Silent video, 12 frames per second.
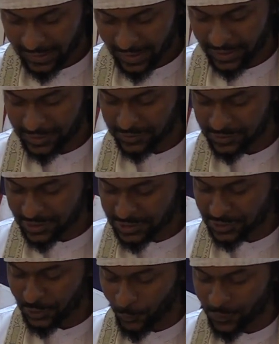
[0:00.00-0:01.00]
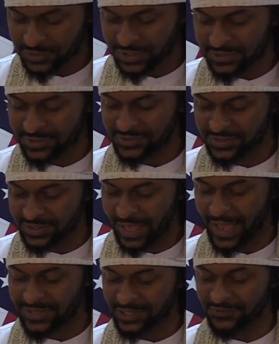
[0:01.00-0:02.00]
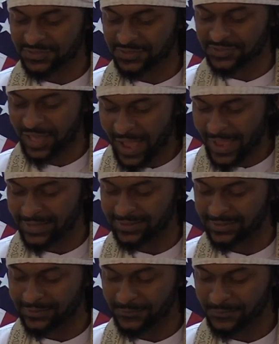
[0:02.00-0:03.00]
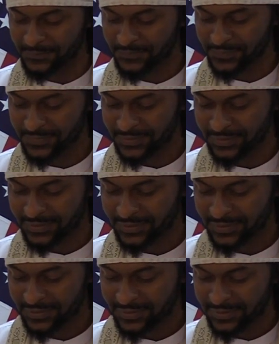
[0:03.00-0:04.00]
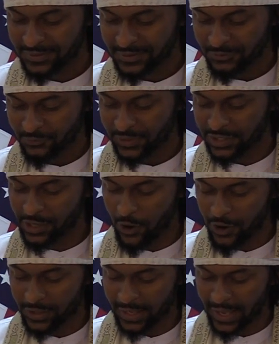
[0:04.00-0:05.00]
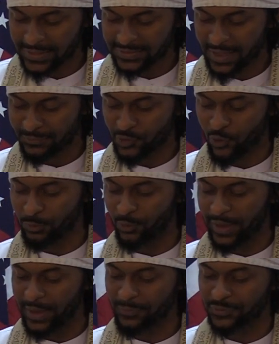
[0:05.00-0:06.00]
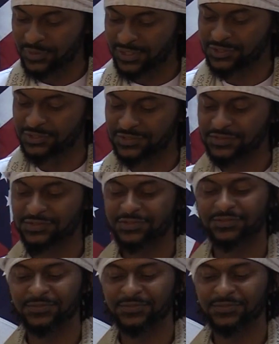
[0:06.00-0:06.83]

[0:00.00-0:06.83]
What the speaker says: A condition or tendency as of society regarded as abnormal and pernicious.